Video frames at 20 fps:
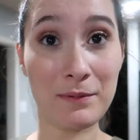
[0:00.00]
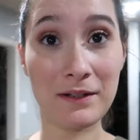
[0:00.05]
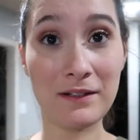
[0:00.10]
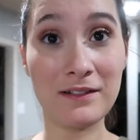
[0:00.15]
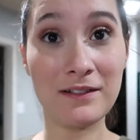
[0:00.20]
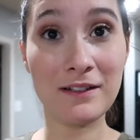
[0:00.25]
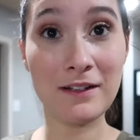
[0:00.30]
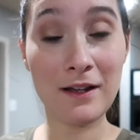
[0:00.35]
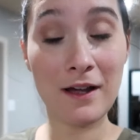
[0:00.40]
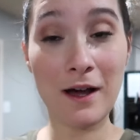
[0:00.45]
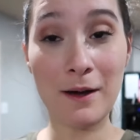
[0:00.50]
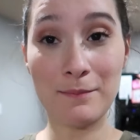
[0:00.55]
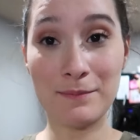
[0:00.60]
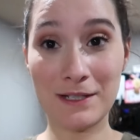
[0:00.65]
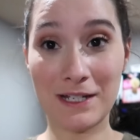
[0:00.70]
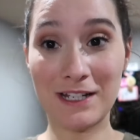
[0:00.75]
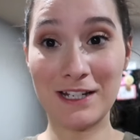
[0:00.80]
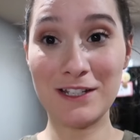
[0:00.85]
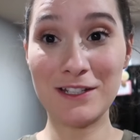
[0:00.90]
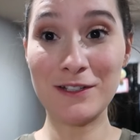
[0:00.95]
been
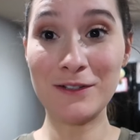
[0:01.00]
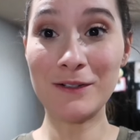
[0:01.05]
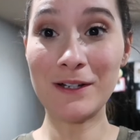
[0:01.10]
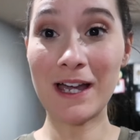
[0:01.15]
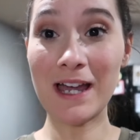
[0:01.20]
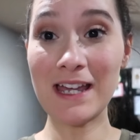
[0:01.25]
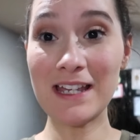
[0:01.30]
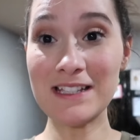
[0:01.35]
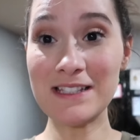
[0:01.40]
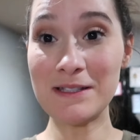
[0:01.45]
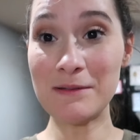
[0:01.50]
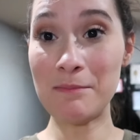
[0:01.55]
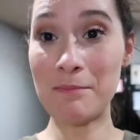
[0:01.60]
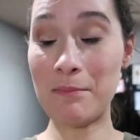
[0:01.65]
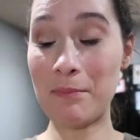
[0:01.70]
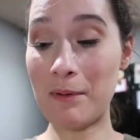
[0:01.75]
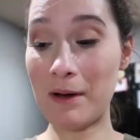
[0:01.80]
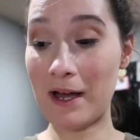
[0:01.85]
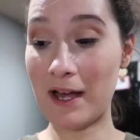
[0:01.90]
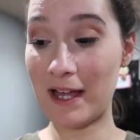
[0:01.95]
updating you guys,
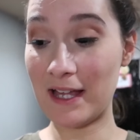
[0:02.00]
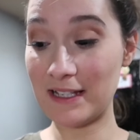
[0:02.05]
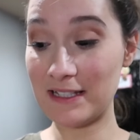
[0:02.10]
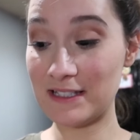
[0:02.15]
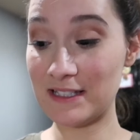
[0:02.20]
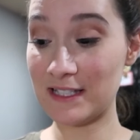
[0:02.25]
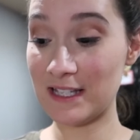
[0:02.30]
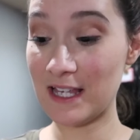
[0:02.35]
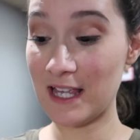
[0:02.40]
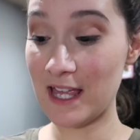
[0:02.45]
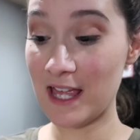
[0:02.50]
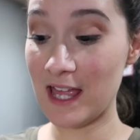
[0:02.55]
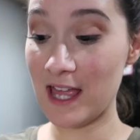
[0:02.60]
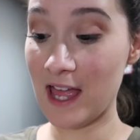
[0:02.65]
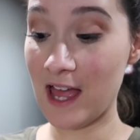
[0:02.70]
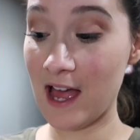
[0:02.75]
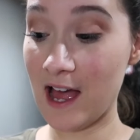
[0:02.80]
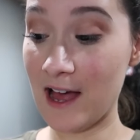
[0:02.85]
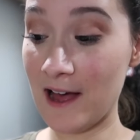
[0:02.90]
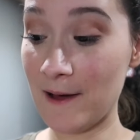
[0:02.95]
but
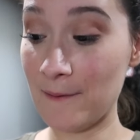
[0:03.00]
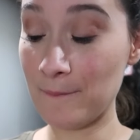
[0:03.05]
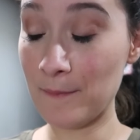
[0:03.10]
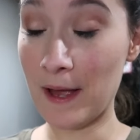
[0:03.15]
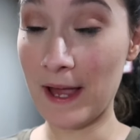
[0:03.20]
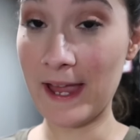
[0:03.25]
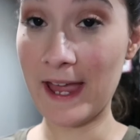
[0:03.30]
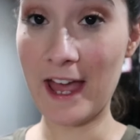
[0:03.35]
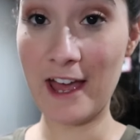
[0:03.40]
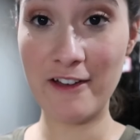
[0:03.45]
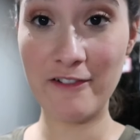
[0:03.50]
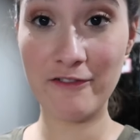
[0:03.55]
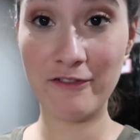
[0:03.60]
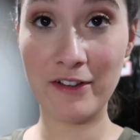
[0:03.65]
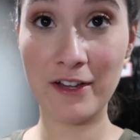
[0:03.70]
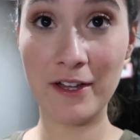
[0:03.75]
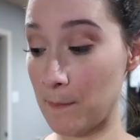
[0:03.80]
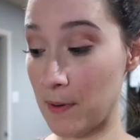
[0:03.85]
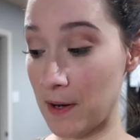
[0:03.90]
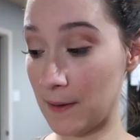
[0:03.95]
I have
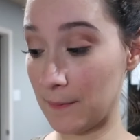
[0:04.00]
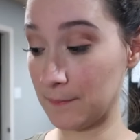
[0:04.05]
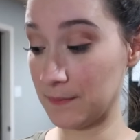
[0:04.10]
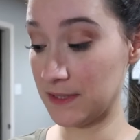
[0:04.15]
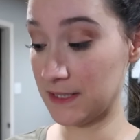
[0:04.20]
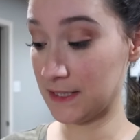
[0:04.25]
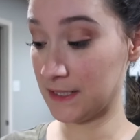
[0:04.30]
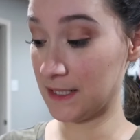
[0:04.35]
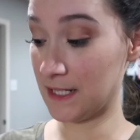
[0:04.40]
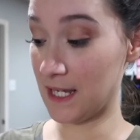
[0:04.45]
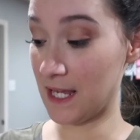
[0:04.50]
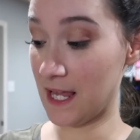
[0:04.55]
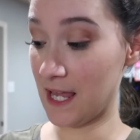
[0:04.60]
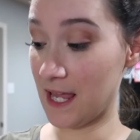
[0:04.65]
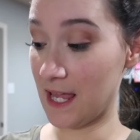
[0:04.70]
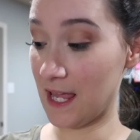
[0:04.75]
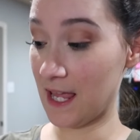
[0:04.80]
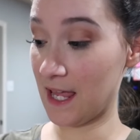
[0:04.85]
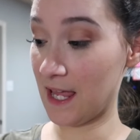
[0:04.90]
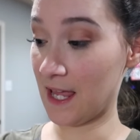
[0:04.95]
pumped,
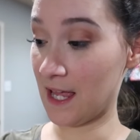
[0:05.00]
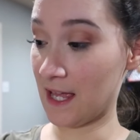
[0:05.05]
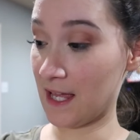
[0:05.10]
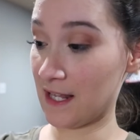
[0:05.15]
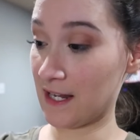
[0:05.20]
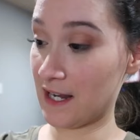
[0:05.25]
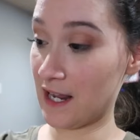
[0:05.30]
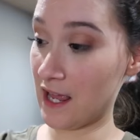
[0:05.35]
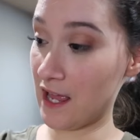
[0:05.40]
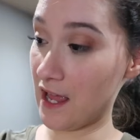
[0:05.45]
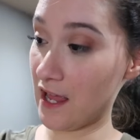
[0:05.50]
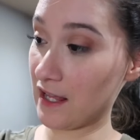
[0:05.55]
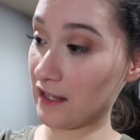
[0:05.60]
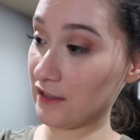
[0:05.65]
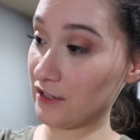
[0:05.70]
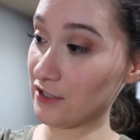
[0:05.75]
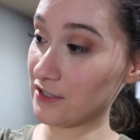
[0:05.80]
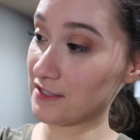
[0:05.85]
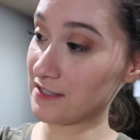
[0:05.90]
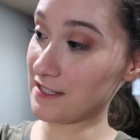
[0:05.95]
and
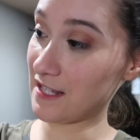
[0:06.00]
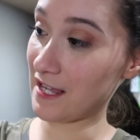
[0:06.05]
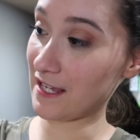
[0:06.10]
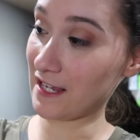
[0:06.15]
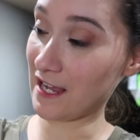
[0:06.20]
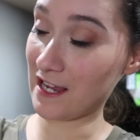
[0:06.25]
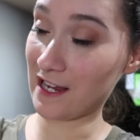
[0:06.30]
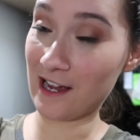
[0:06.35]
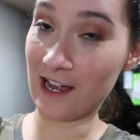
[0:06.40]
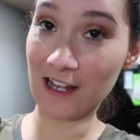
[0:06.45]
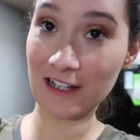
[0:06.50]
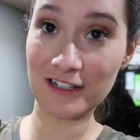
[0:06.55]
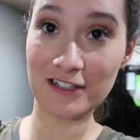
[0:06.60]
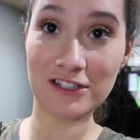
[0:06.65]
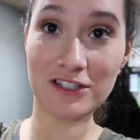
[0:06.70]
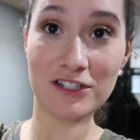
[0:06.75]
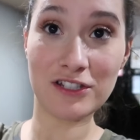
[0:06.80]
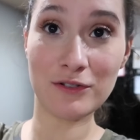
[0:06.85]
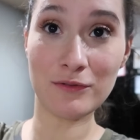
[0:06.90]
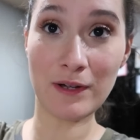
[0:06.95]
it looks like I got
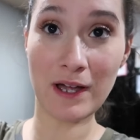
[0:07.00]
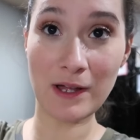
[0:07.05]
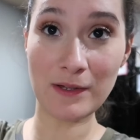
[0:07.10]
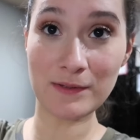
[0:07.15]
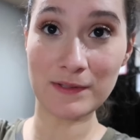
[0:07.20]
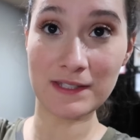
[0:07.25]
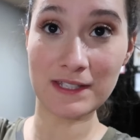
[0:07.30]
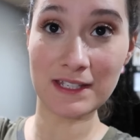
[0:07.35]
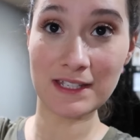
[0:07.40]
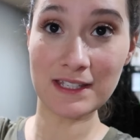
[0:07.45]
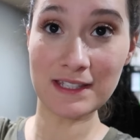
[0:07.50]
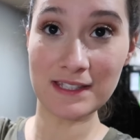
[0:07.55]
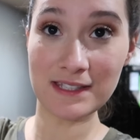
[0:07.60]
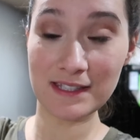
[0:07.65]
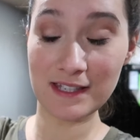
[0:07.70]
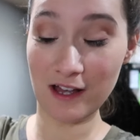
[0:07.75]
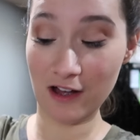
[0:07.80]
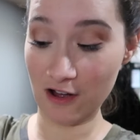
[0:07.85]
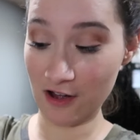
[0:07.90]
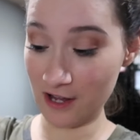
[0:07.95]
2 ounces
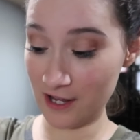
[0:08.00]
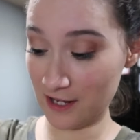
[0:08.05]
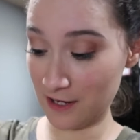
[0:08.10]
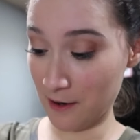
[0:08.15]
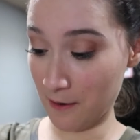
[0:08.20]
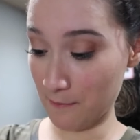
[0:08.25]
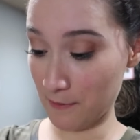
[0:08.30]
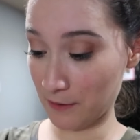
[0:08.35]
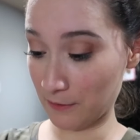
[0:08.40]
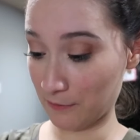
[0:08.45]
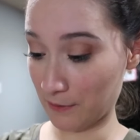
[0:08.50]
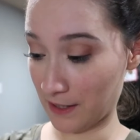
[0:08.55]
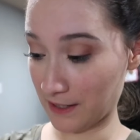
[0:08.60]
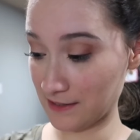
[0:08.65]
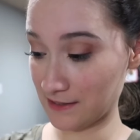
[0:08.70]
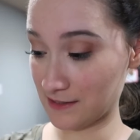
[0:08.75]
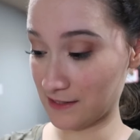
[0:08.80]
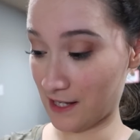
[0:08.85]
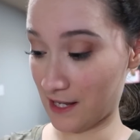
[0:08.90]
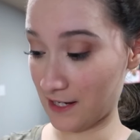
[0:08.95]
on my
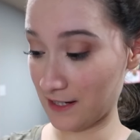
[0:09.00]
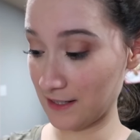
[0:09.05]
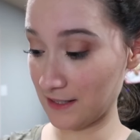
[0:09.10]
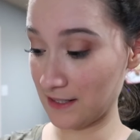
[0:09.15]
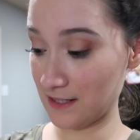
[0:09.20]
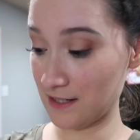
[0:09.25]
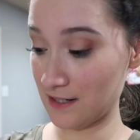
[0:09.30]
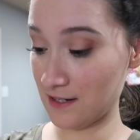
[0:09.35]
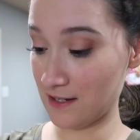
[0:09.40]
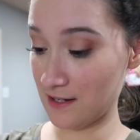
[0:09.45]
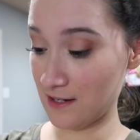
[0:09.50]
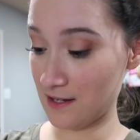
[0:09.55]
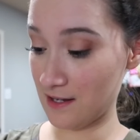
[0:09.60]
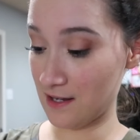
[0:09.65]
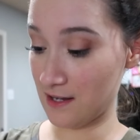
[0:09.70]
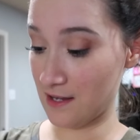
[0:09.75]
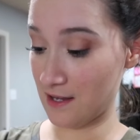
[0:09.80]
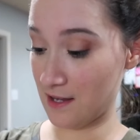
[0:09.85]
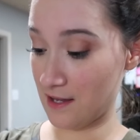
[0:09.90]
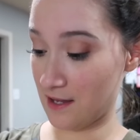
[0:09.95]
right side
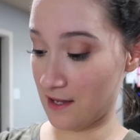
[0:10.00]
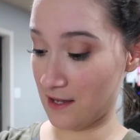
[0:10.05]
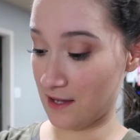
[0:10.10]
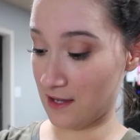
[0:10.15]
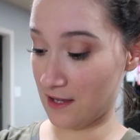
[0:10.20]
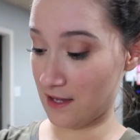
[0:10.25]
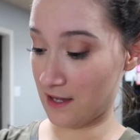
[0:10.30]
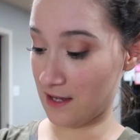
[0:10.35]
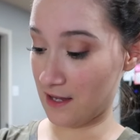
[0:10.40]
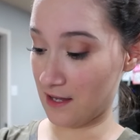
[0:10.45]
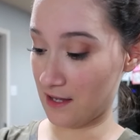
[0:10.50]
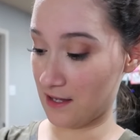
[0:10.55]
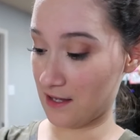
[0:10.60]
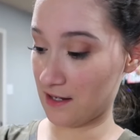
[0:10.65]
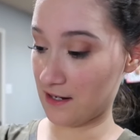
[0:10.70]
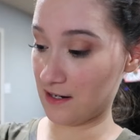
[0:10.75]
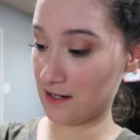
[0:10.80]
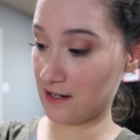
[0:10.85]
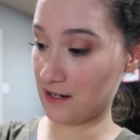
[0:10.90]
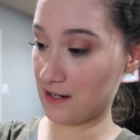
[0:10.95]

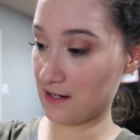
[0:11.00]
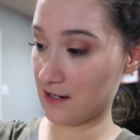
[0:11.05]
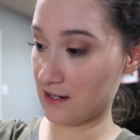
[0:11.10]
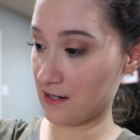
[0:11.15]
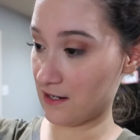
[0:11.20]
and